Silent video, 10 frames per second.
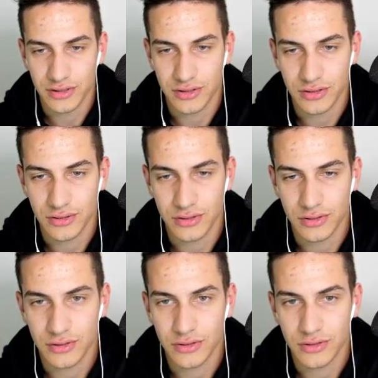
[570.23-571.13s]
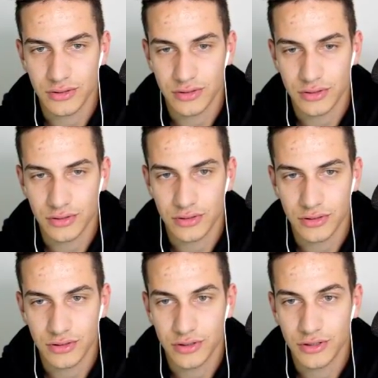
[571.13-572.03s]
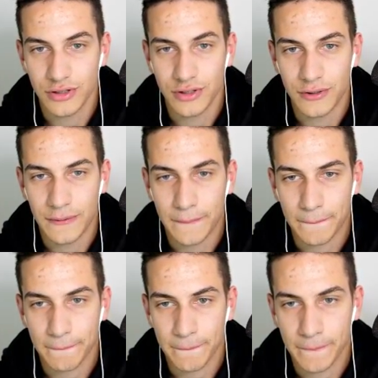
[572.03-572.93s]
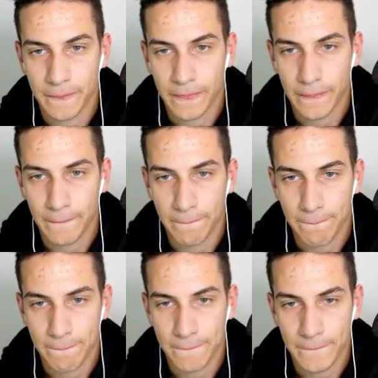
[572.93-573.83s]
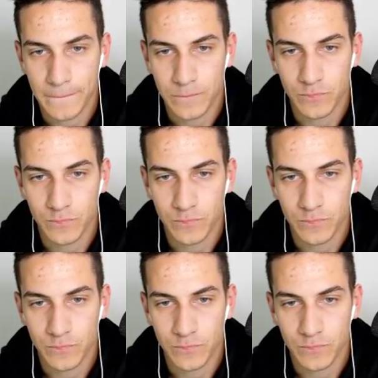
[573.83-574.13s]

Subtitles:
(silence)